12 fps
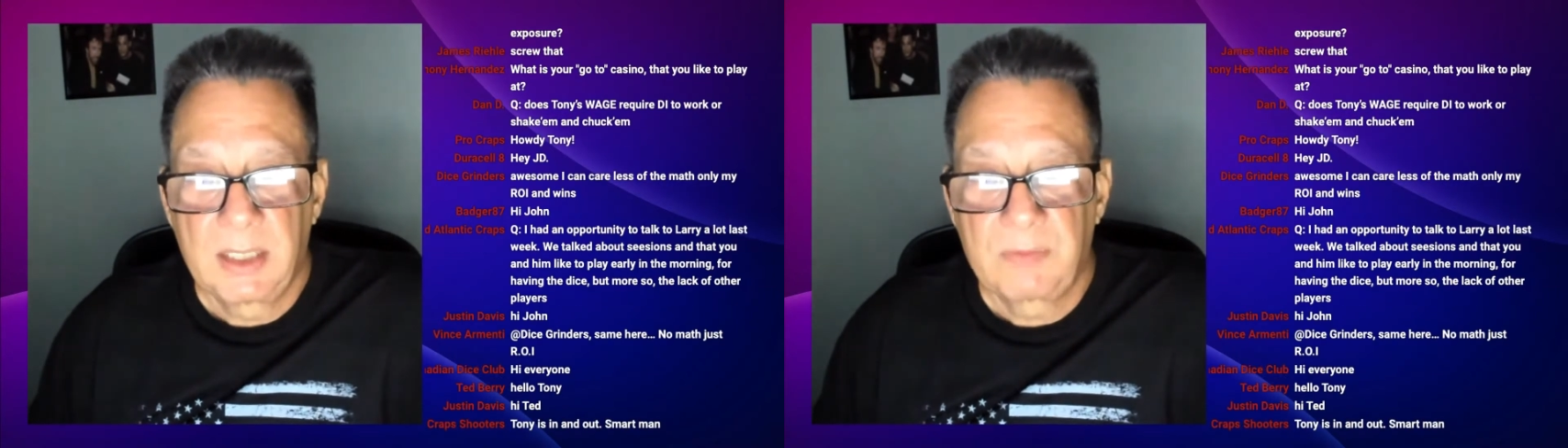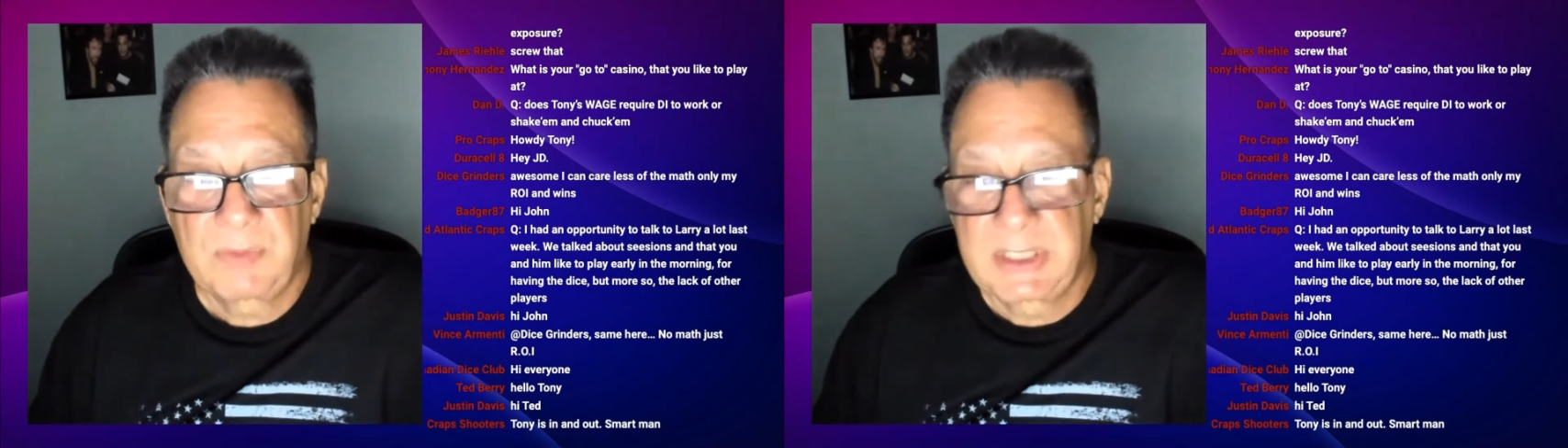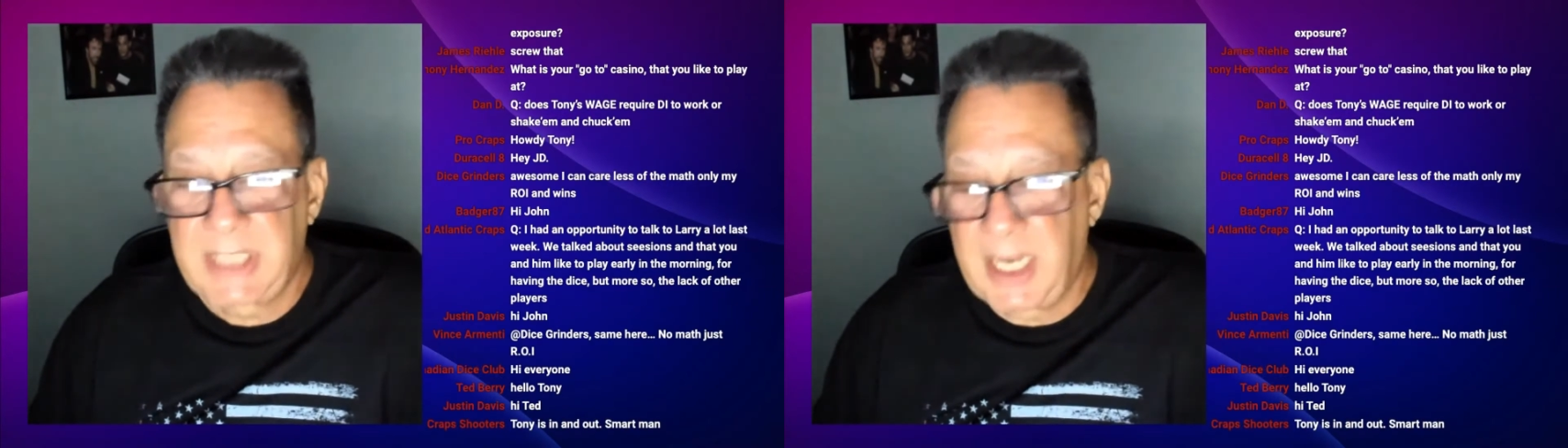
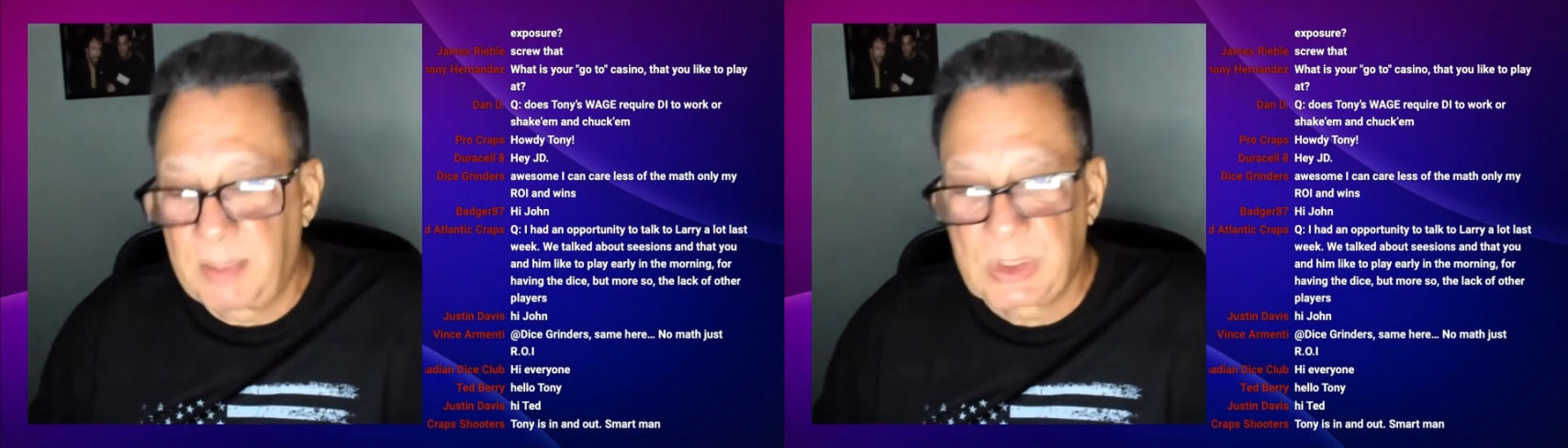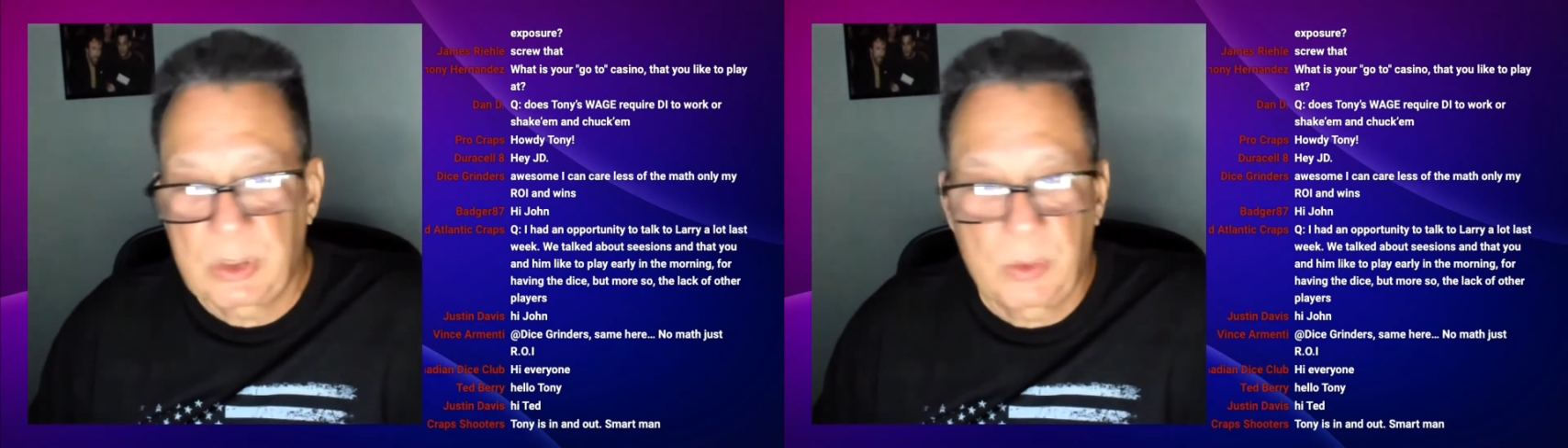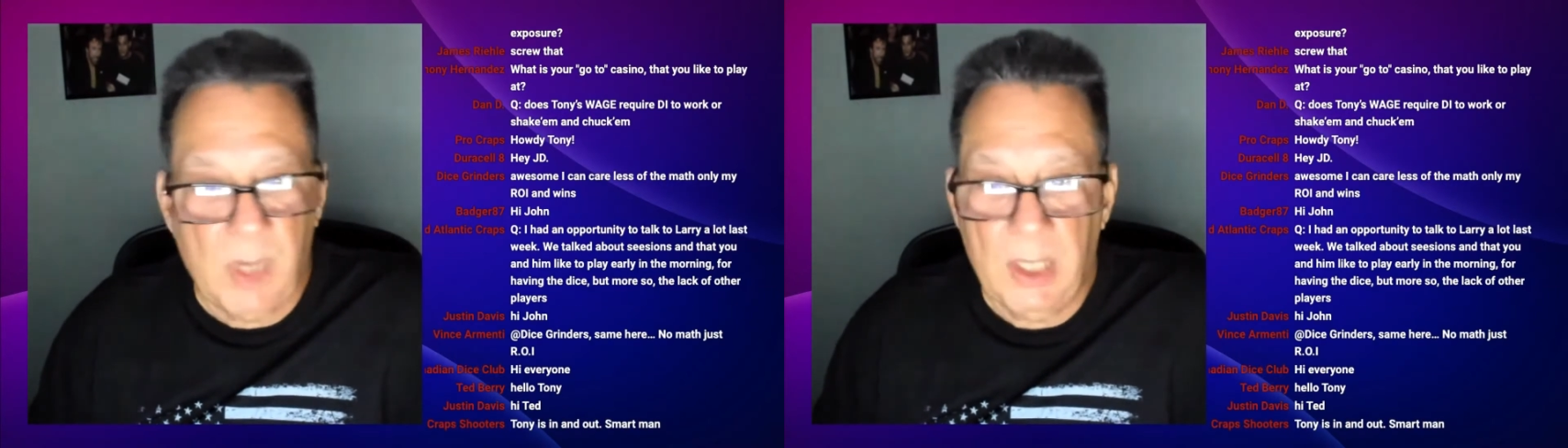If the
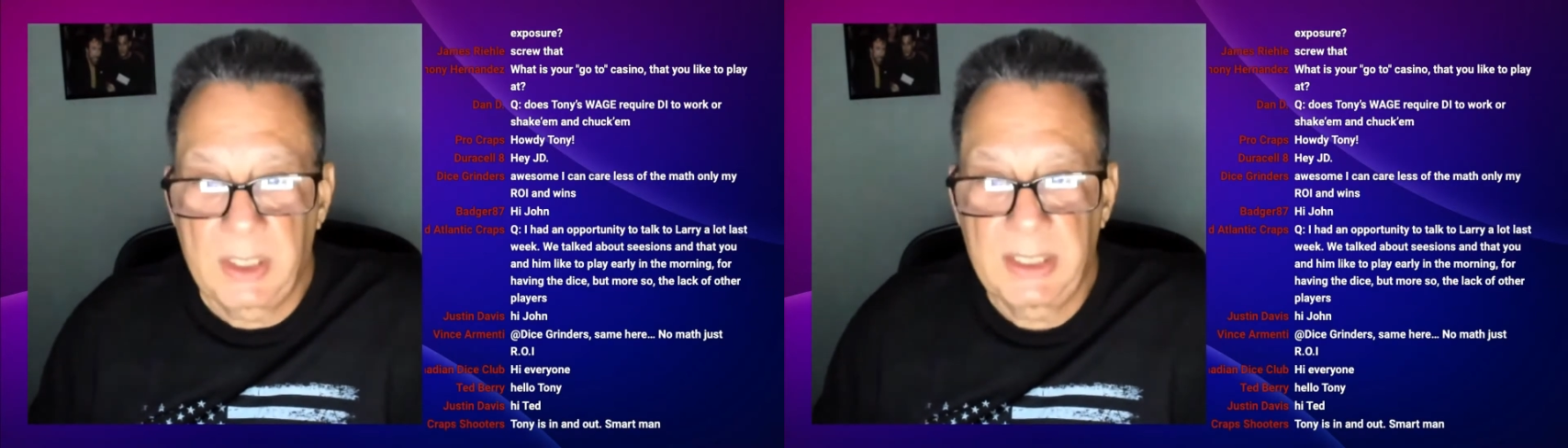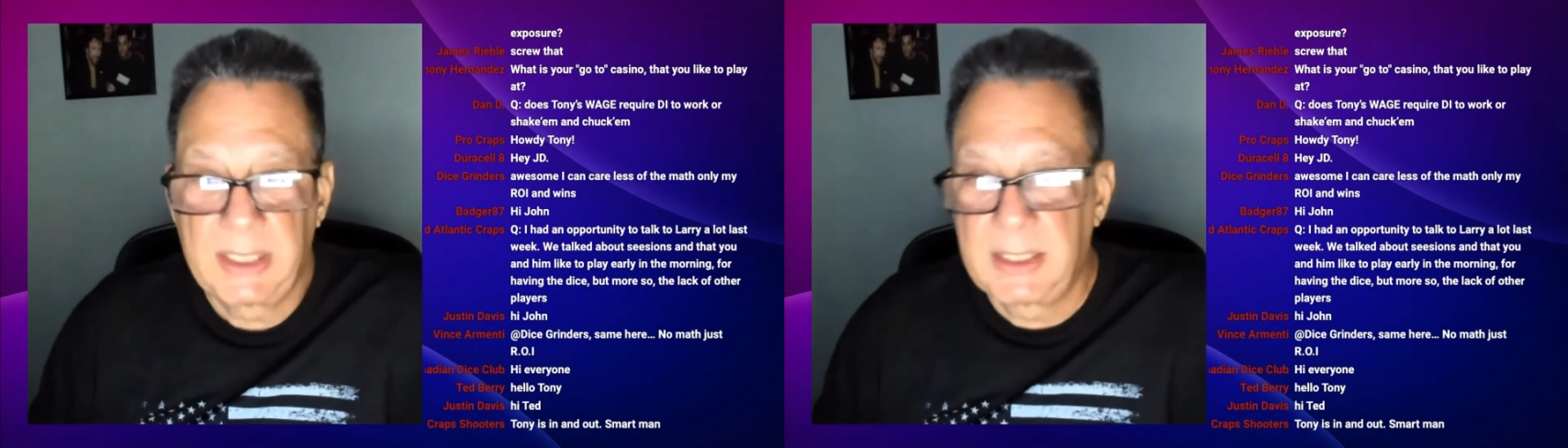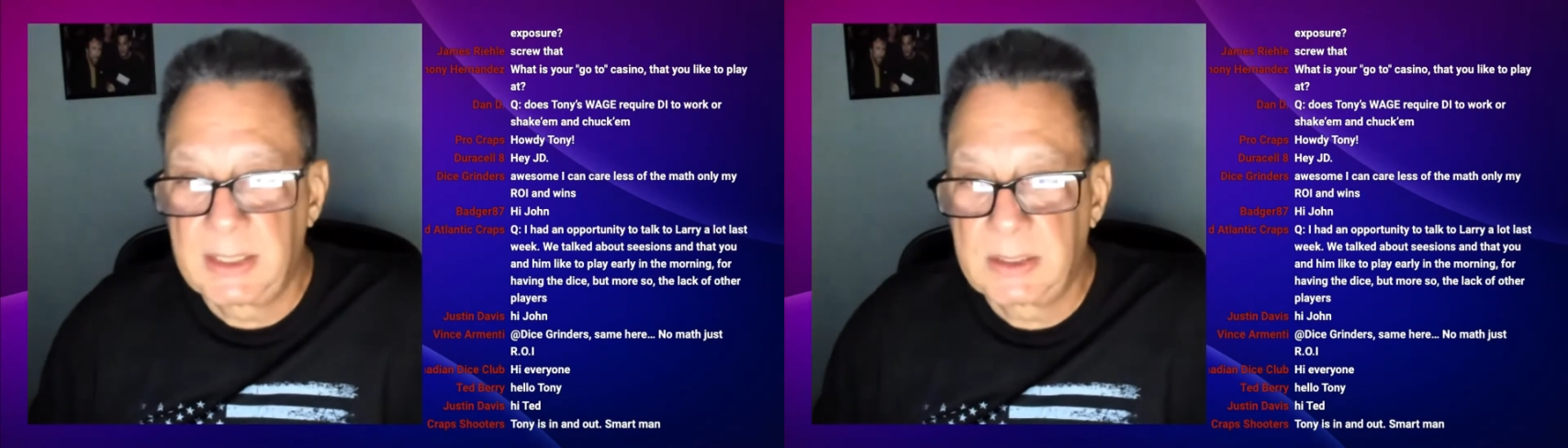table's
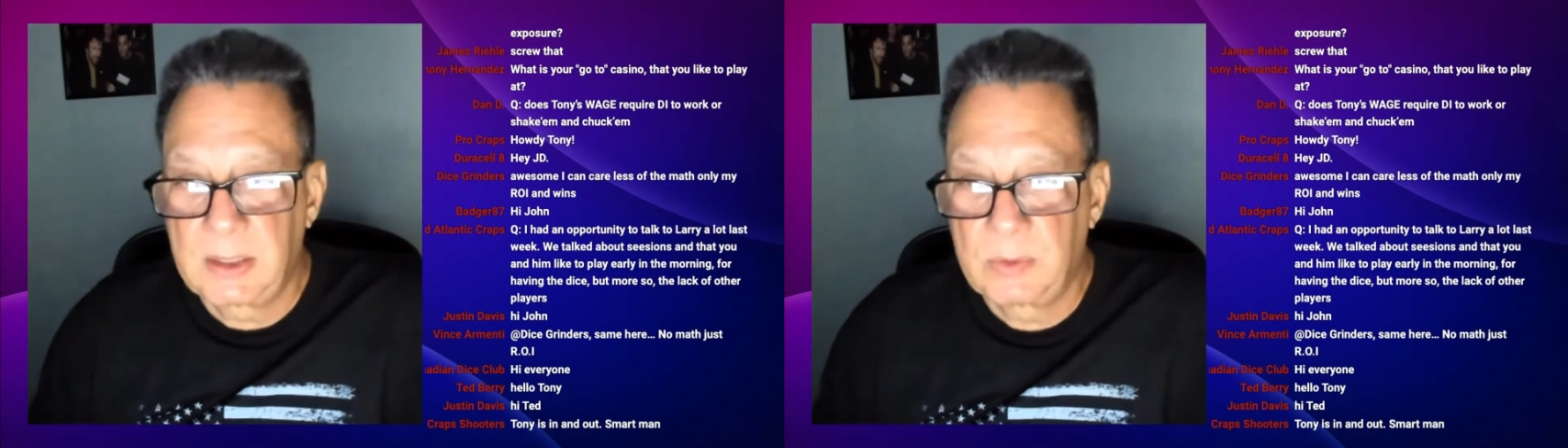crowded and